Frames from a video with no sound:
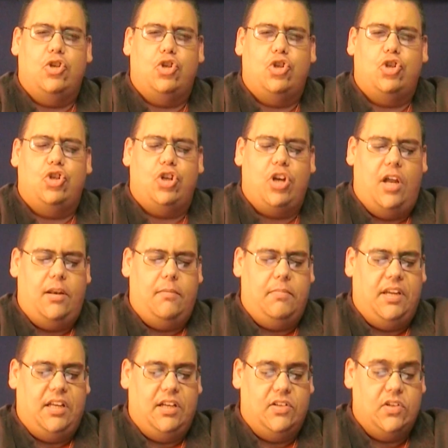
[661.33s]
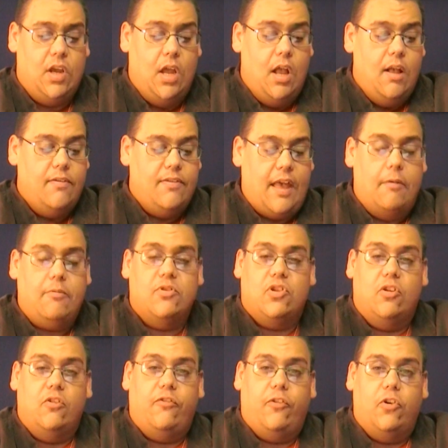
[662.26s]
shit, because that was
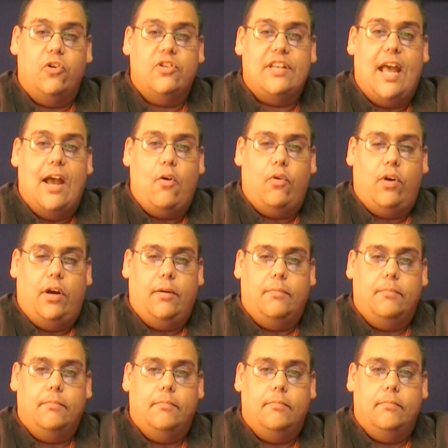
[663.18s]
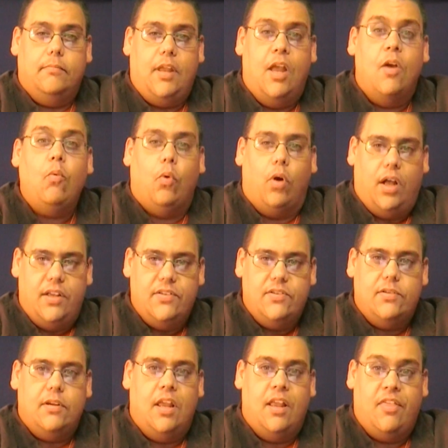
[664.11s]
their first outing. It
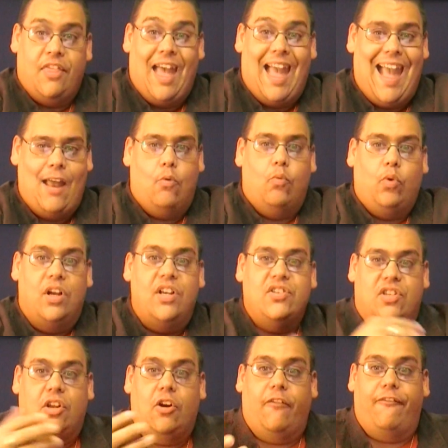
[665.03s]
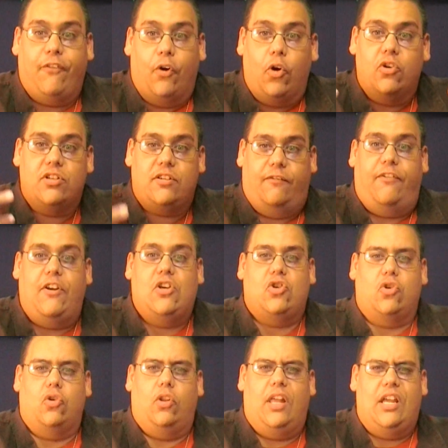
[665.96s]
was. That was their first
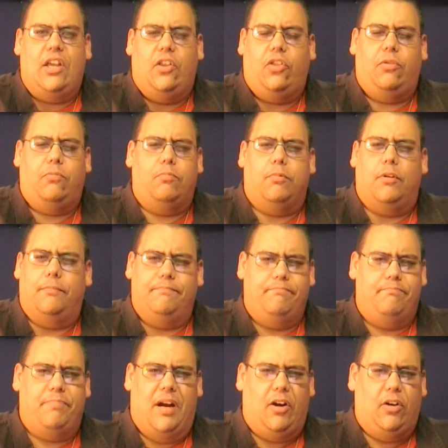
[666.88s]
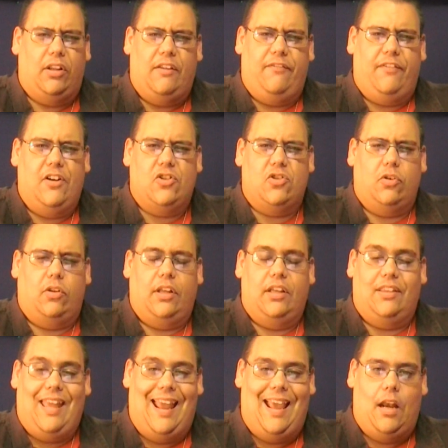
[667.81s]
feature-length, well, barely
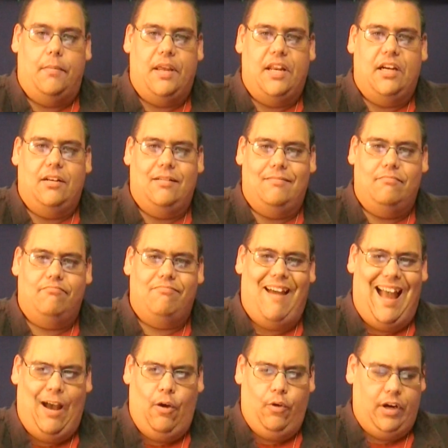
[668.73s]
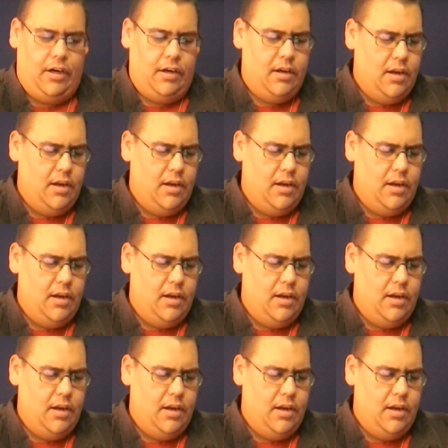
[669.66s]
feature-length animated outing.